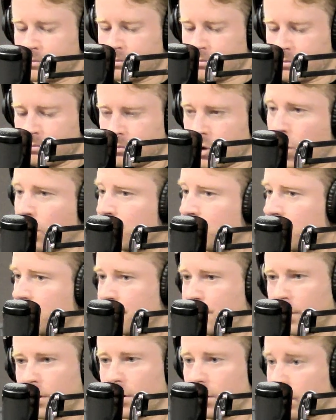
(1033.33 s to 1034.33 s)
Home
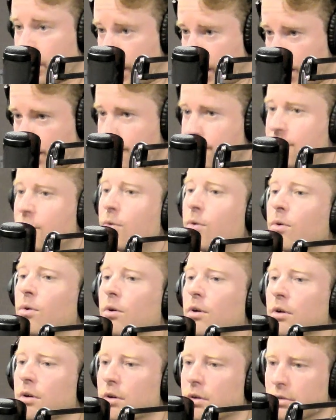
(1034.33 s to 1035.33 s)
Depot,
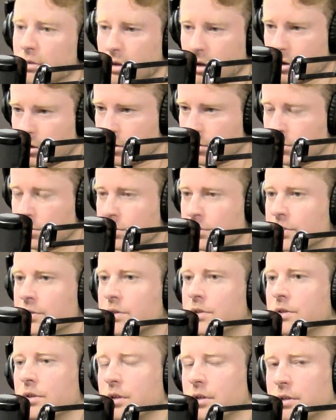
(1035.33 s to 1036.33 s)
84,
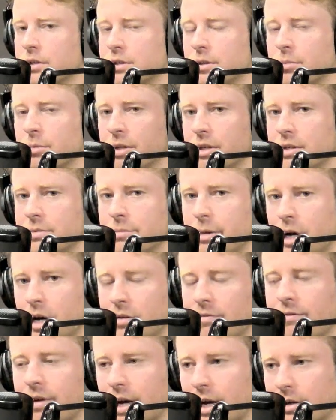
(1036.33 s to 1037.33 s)
Lowe's, some of these mod
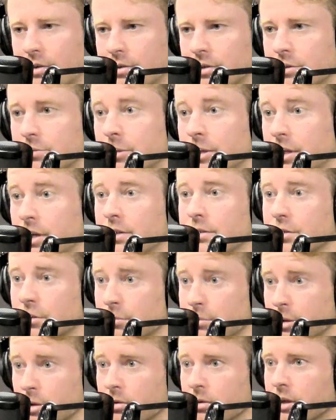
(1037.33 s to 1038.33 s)
factories, because they're
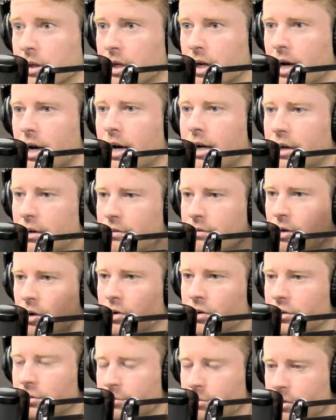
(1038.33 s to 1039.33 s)
building a higher
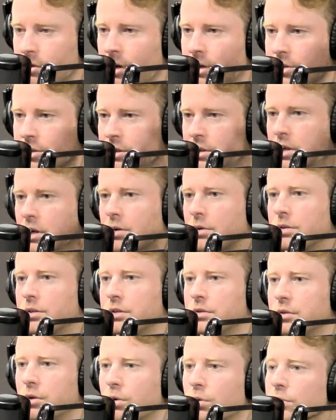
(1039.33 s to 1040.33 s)
volume, they're actually going to
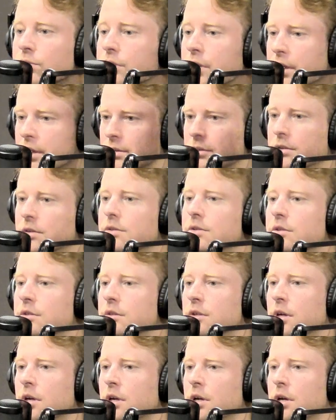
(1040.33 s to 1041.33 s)
wholesalers.
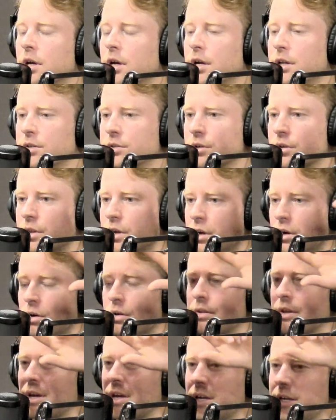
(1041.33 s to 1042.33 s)
And so
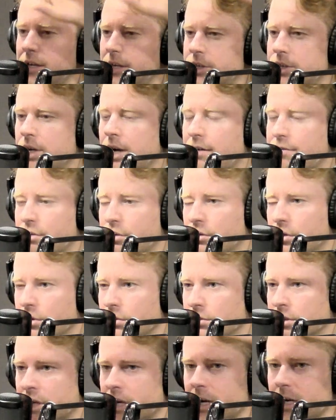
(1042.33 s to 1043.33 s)
they each have their
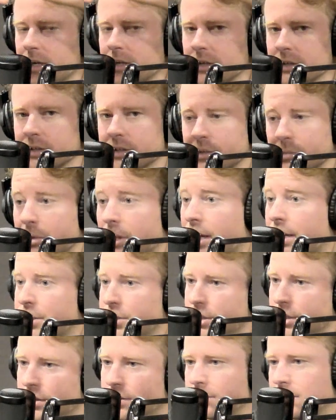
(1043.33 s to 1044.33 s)
own kind of supply
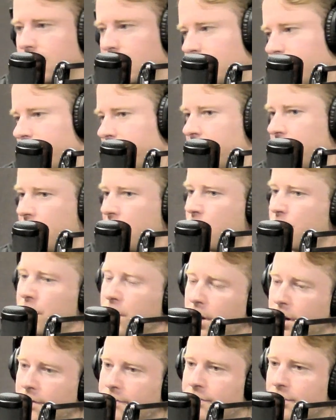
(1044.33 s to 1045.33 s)
chain. So we
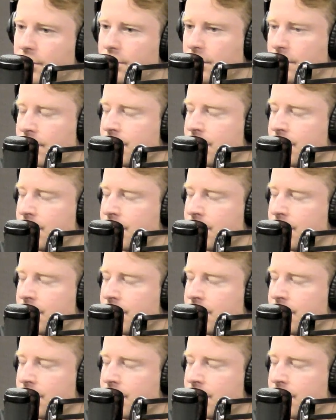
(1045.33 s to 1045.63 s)
offer